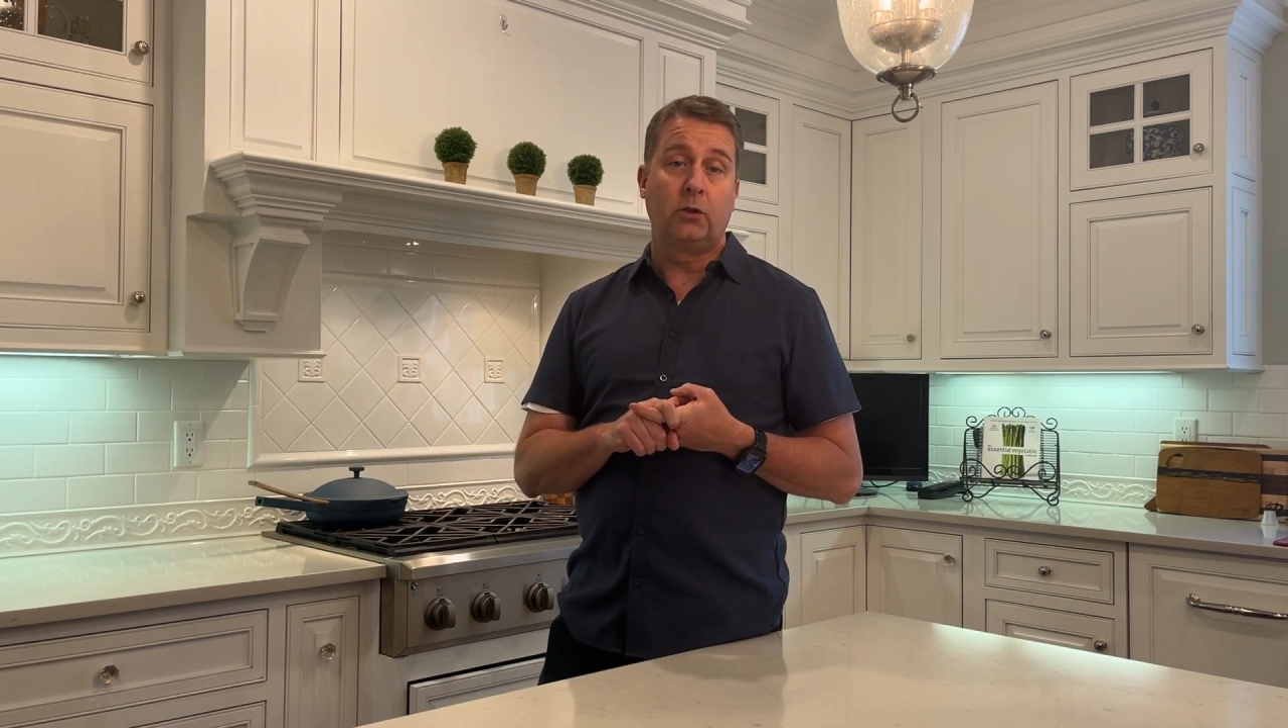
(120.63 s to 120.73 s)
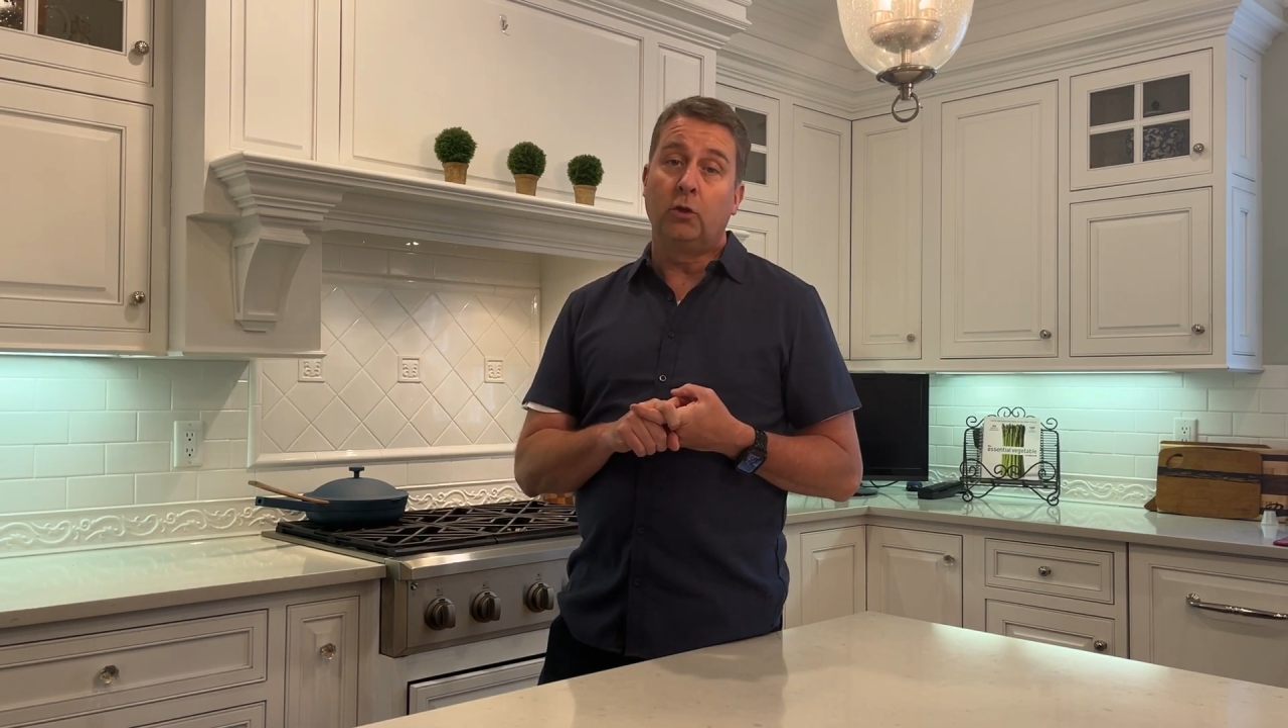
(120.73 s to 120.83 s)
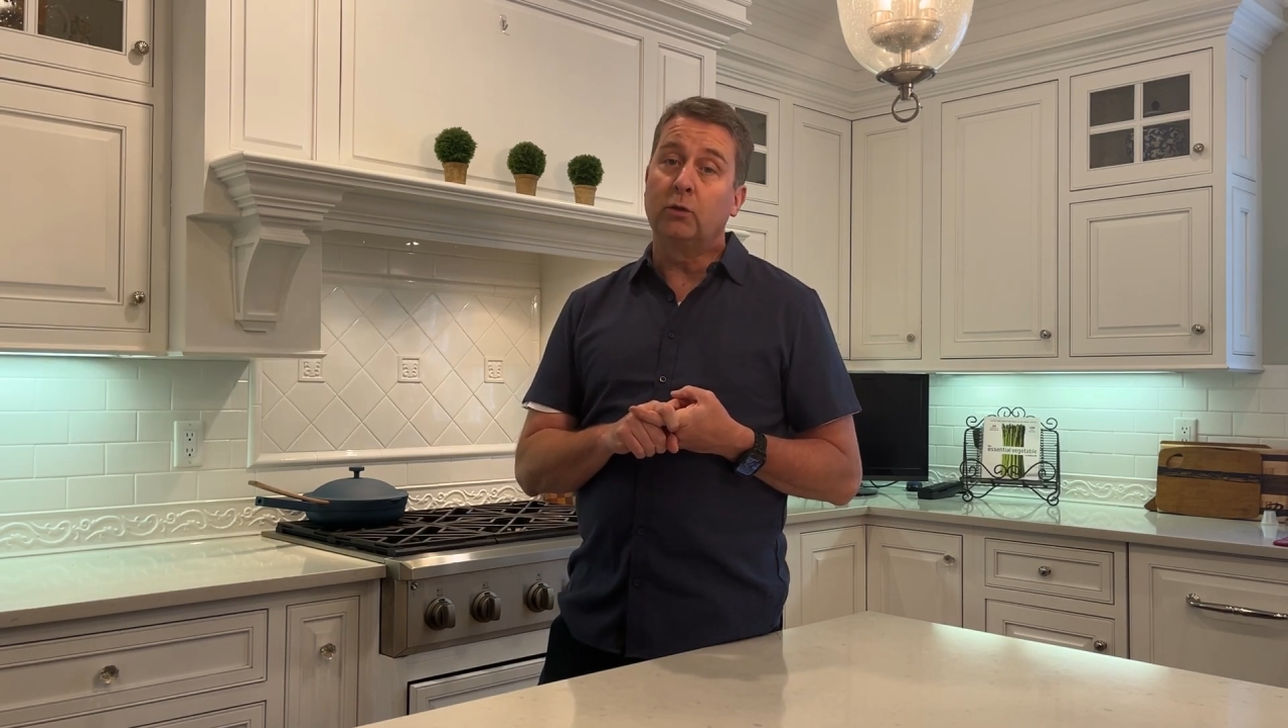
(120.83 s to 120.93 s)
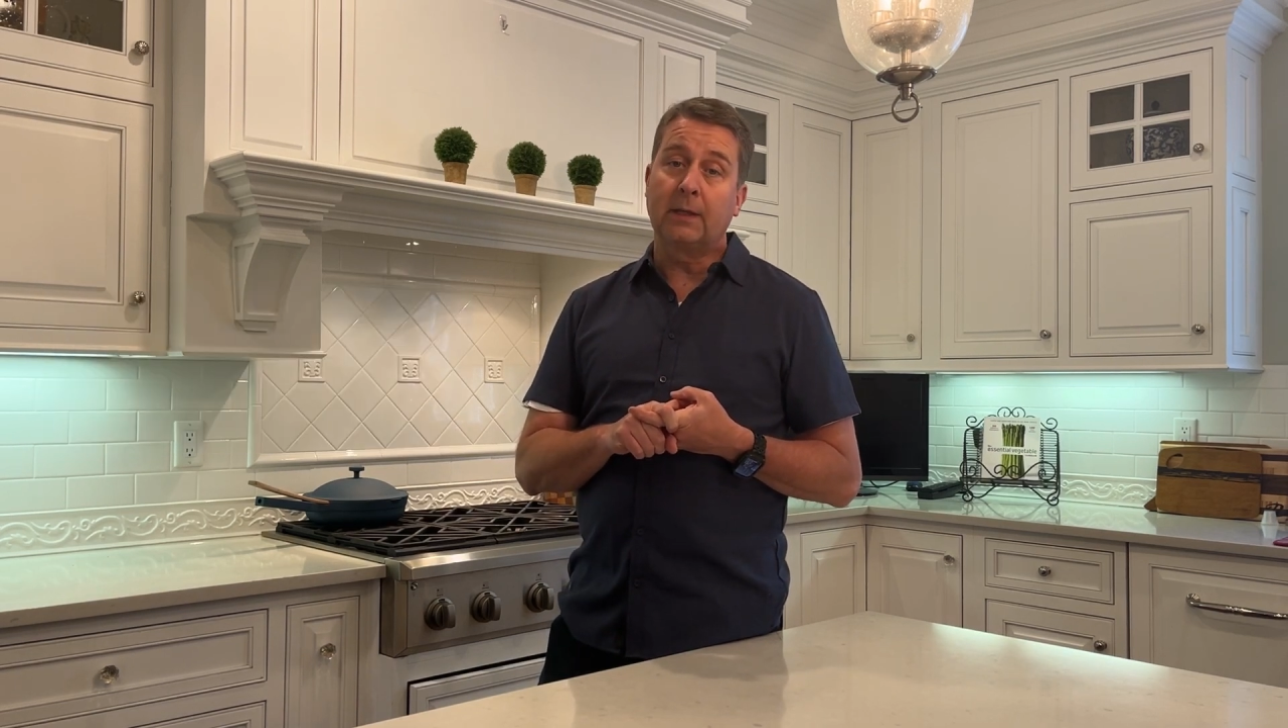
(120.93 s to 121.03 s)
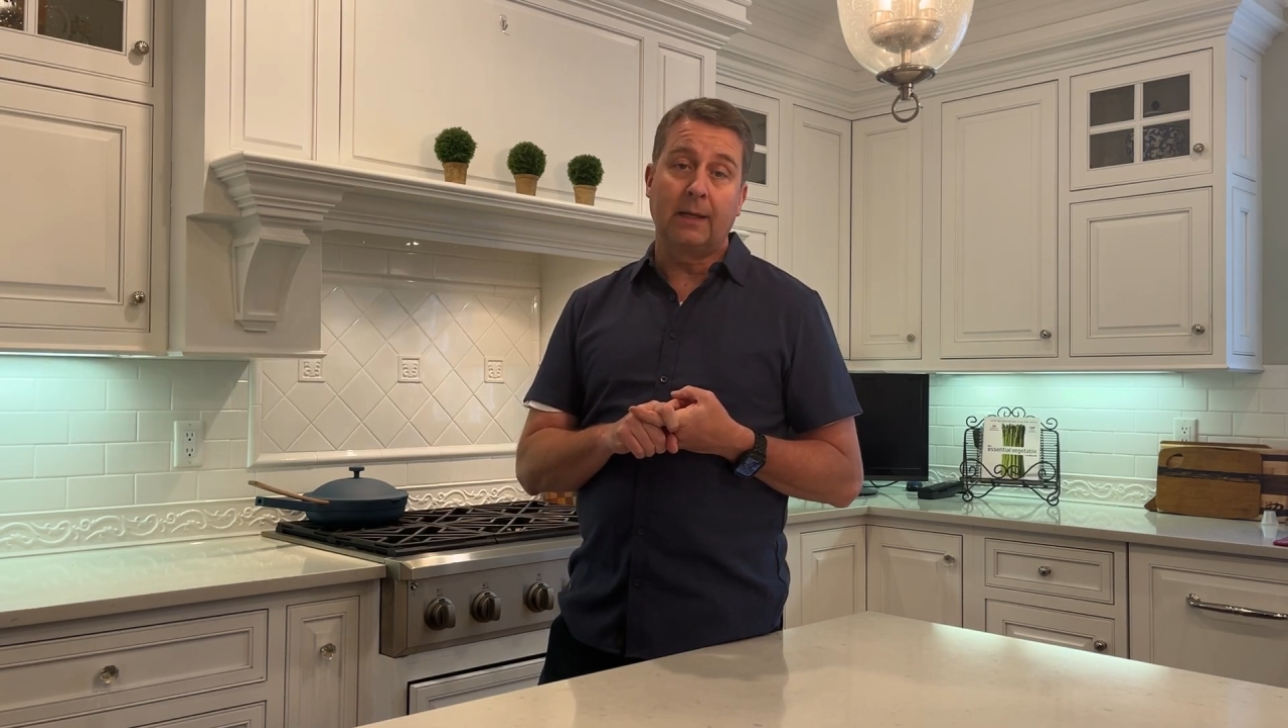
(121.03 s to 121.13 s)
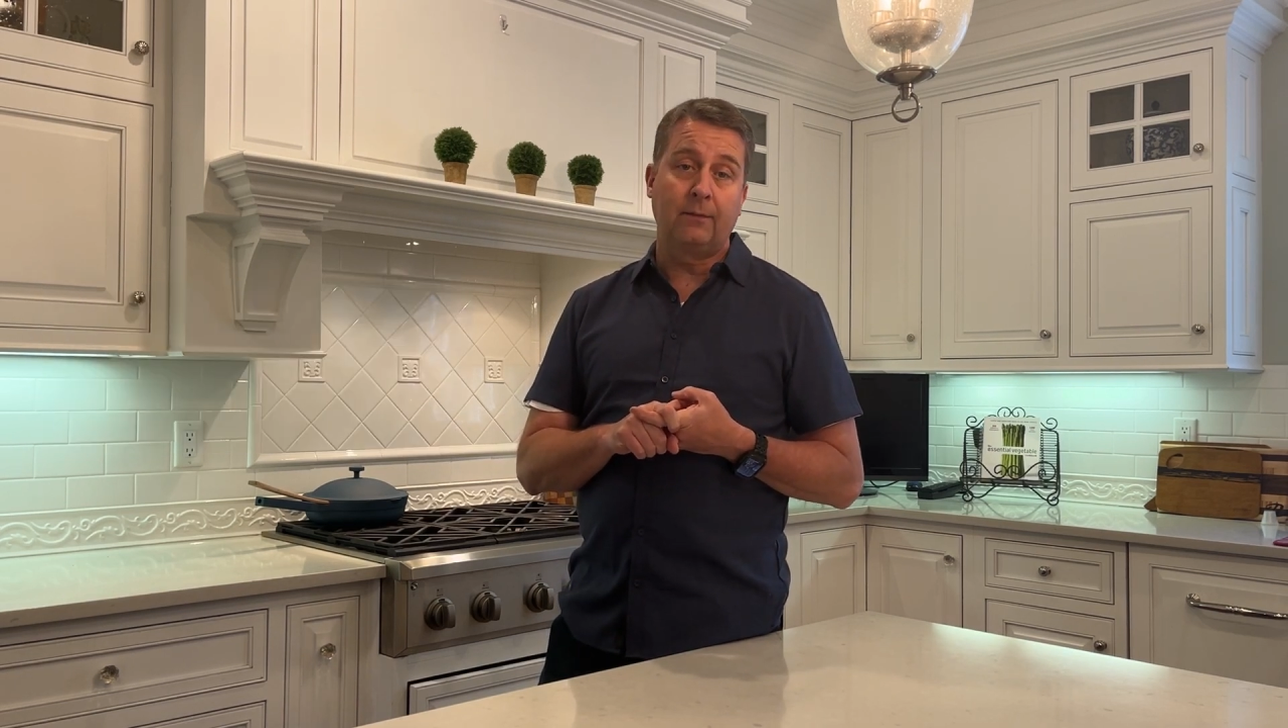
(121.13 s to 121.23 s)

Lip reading: use that